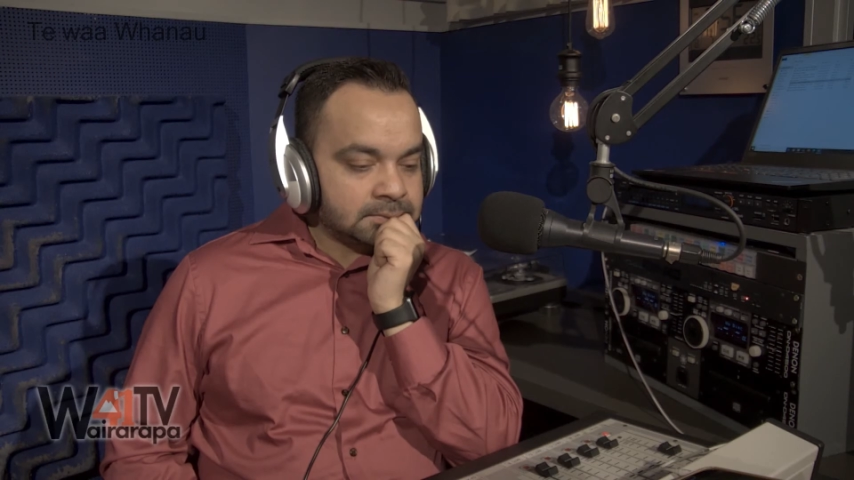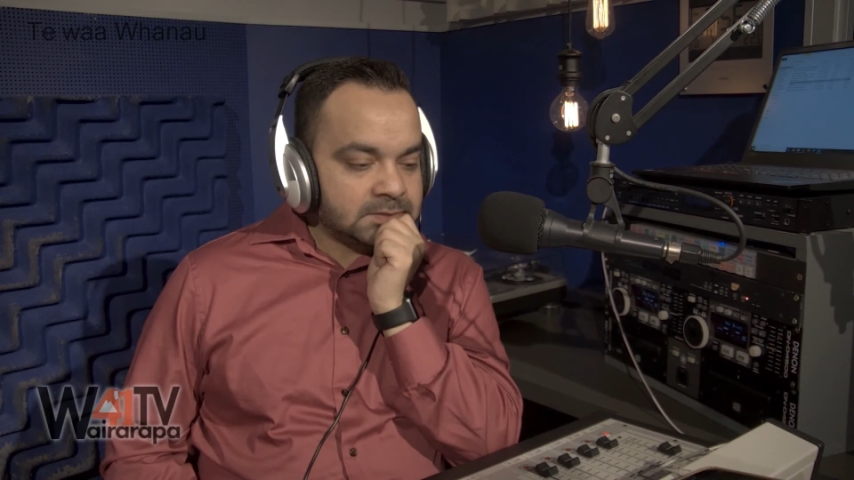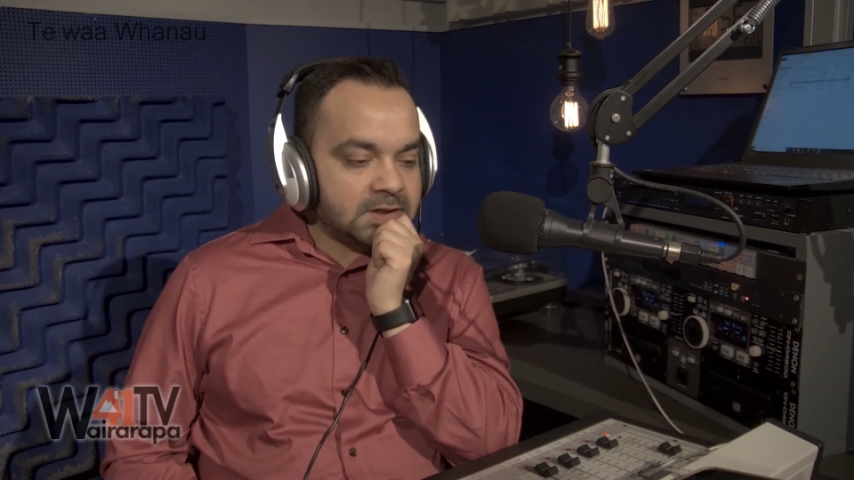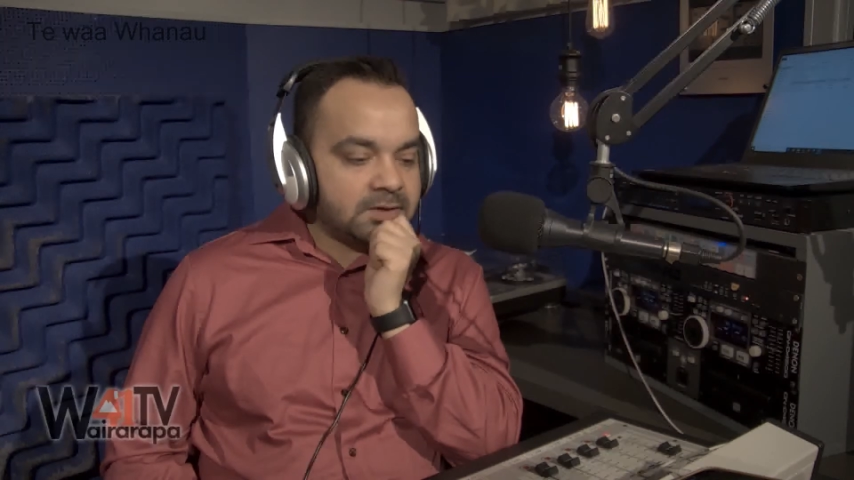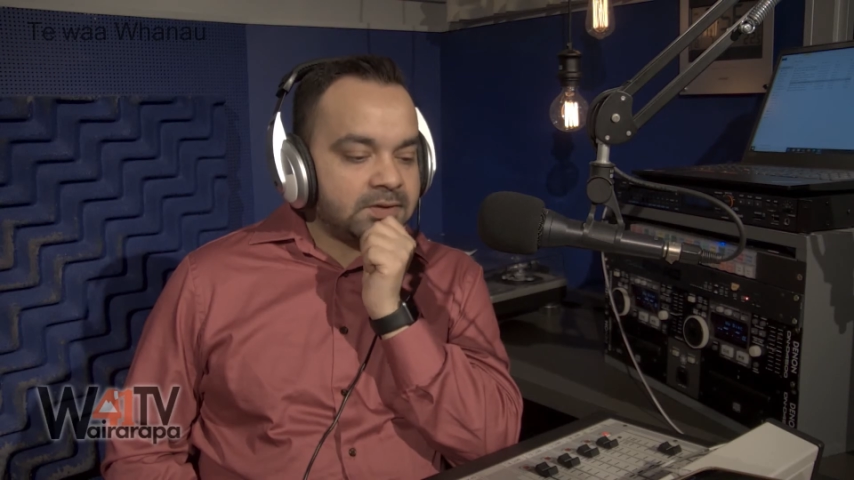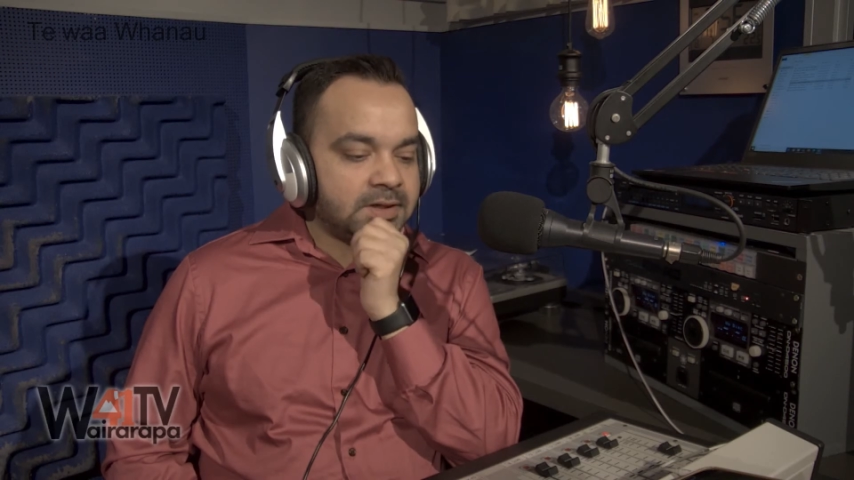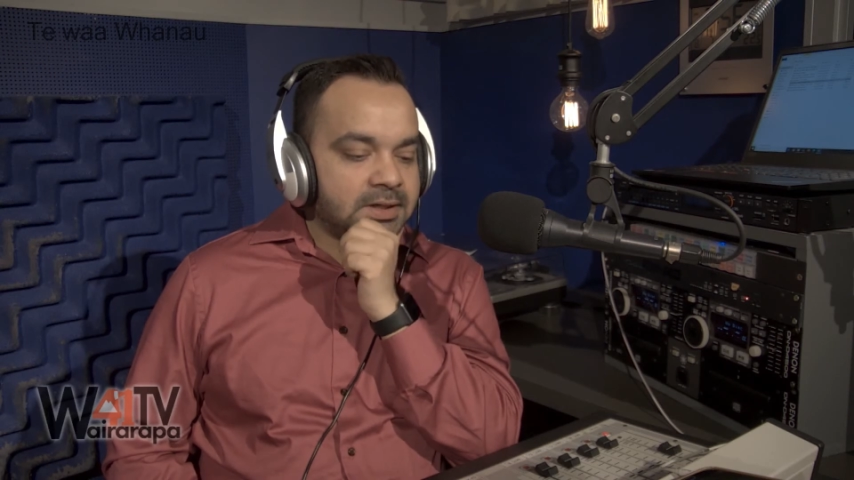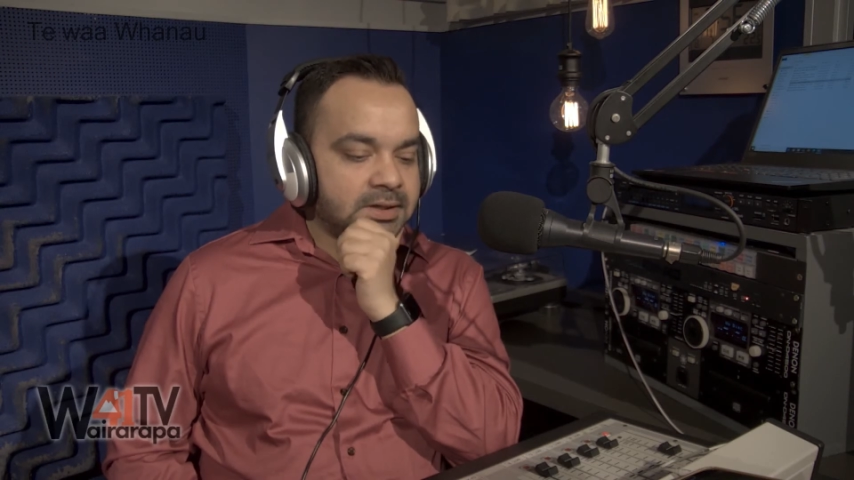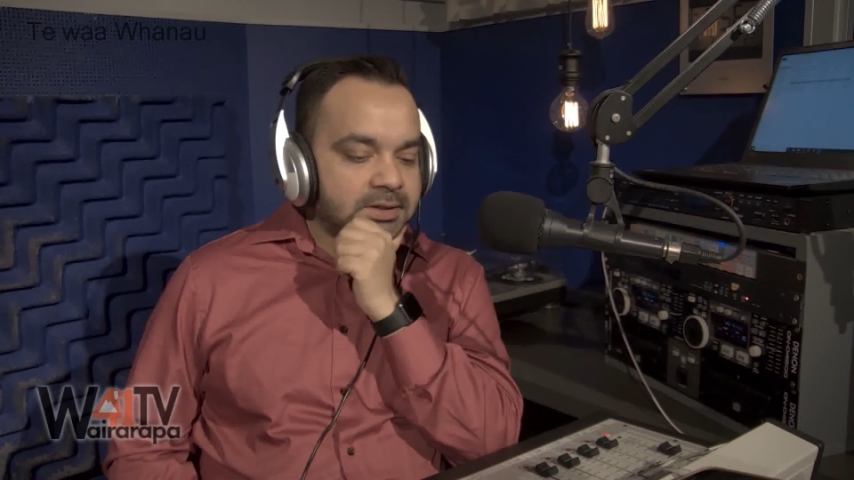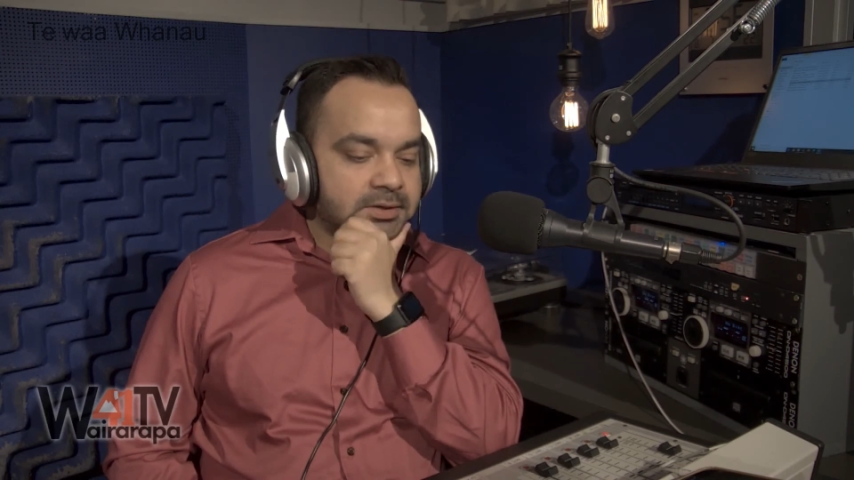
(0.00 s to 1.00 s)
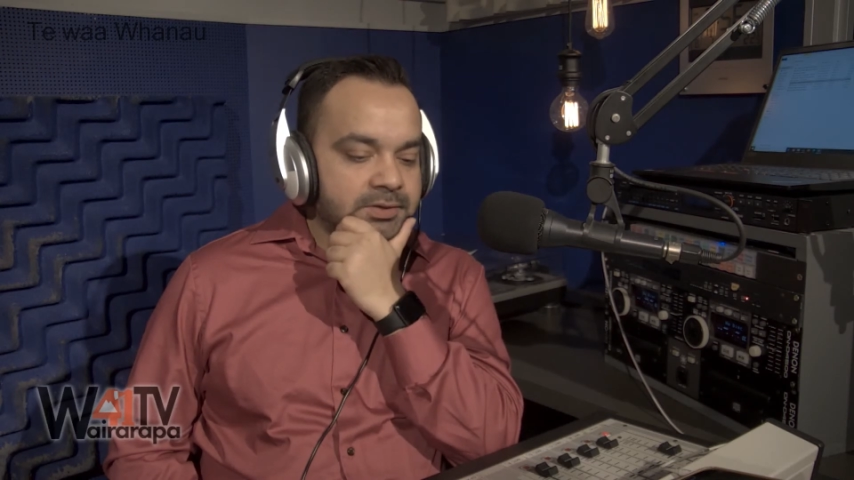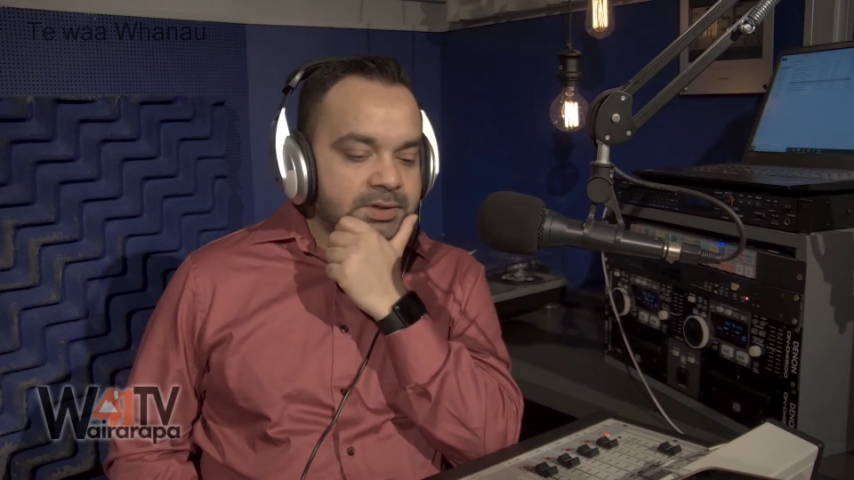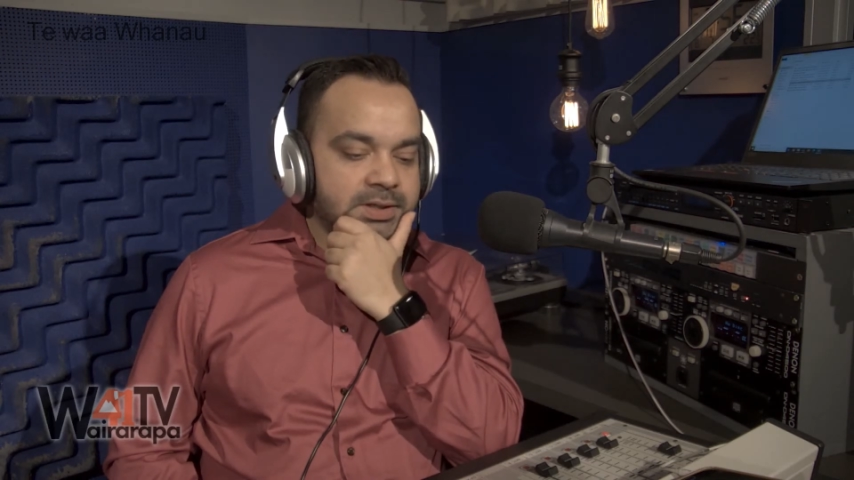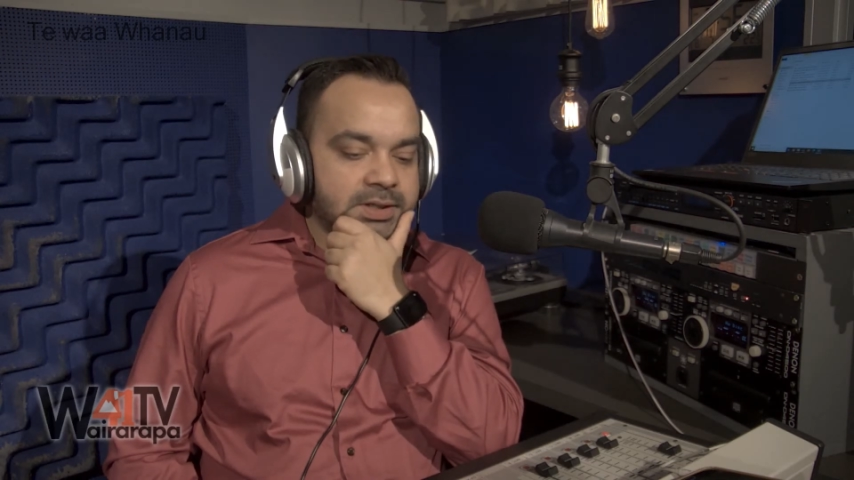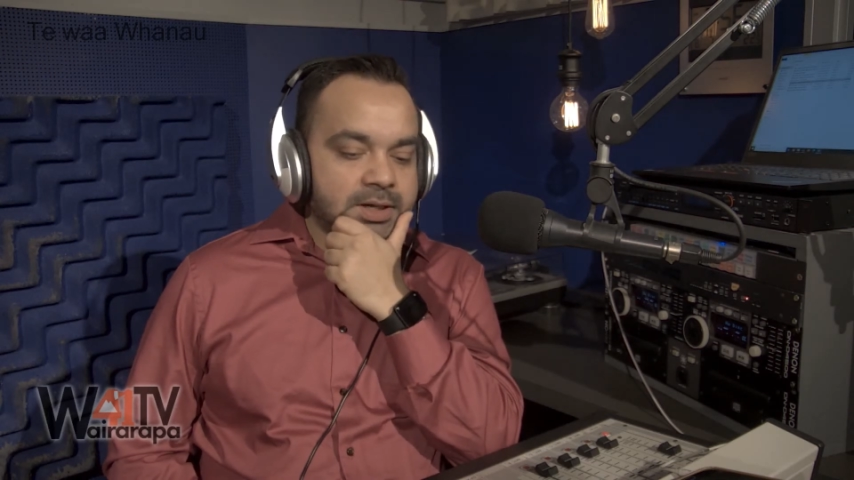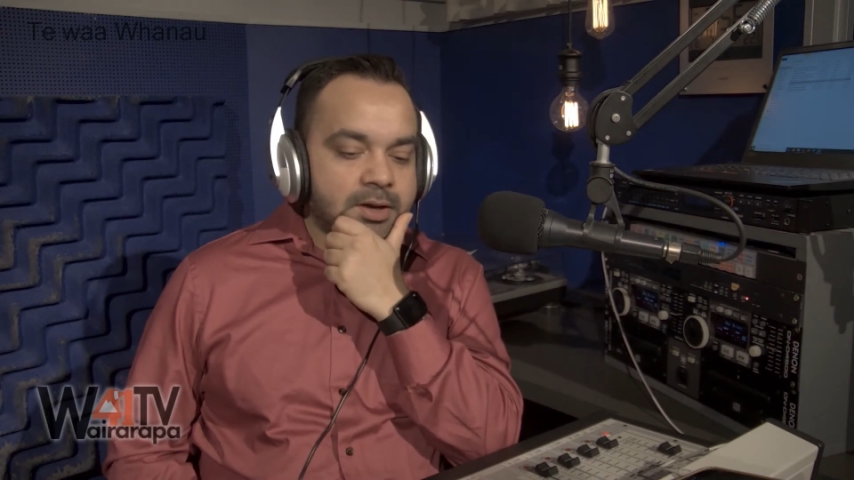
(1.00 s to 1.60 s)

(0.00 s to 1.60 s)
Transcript: Definitely, definitely.